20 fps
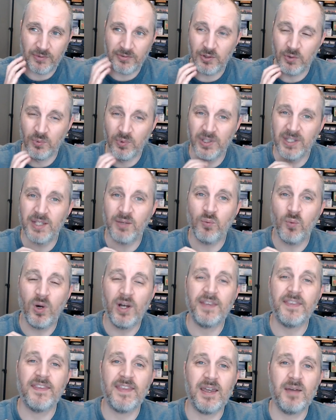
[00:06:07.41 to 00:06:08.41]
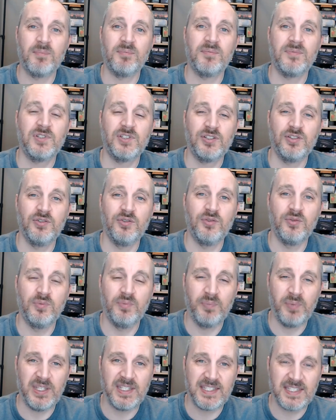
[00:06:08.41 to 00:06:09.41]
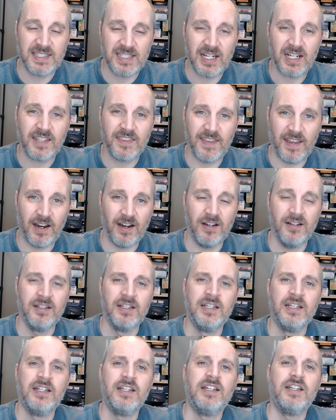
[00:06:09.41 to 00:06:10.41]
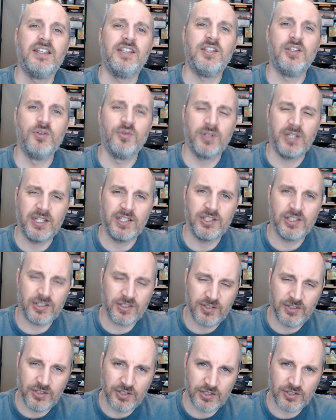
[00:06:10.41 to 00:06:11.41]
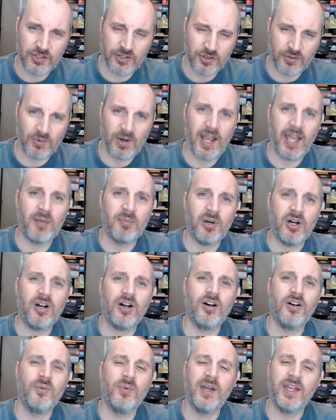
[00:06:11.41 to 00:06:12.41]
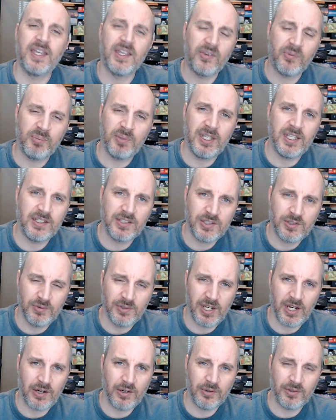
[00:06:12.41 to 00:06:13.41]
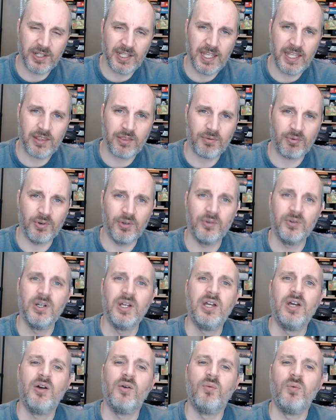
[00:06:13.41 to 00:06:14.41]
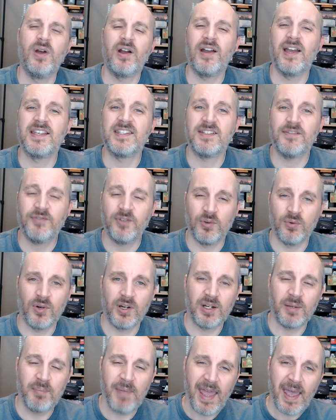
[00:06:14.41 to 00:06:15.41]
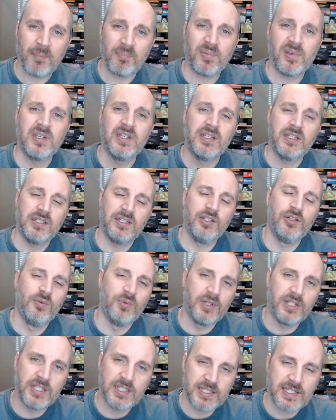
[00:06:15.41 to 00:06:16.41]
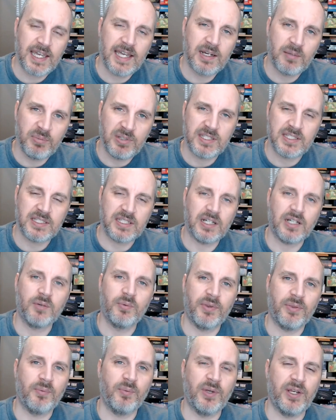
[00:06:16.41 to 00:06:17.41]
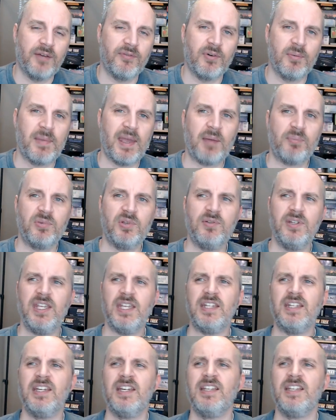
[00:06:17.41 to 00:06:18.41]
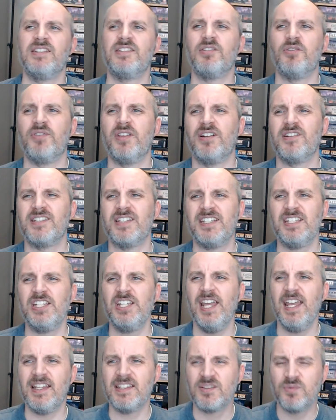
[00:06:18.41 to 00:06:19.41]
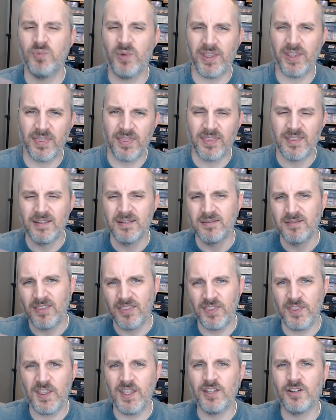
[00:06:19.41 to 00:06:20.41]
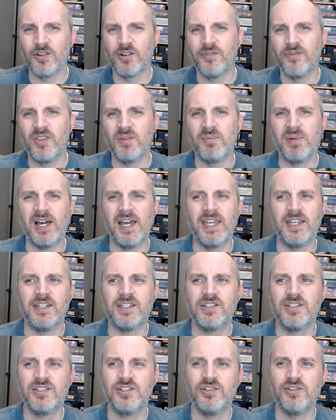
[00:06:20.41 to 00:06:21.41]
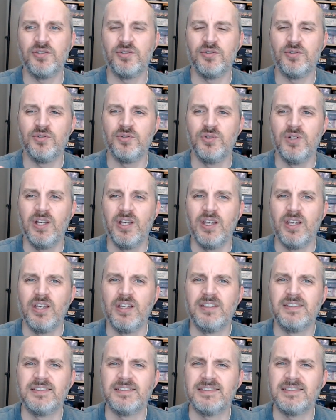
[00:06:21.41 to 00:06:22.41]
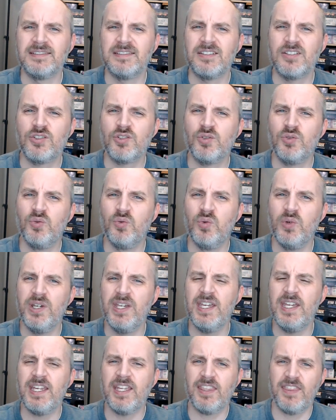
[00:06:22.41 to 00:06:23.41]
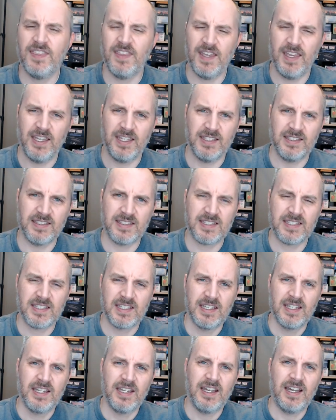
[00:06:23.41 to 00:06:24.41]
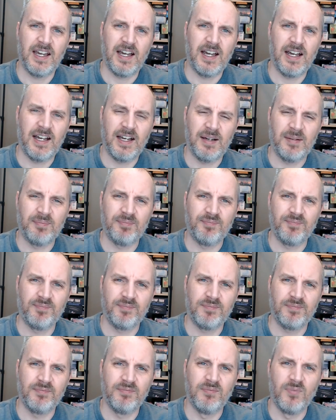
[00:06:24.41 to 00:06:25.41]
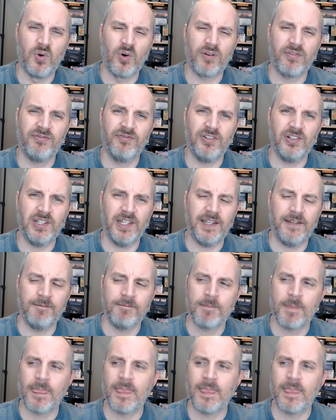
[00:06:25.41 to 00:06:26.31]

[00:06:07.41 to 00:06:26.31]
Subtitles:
If you really want them to be stuck there, you can just describe a hallway as being too narrow to get through, whereas if you were on a map, you would just kind of be stuck with whatever map you need. So there's a chance with Theater of the Mind to tweak things more fully.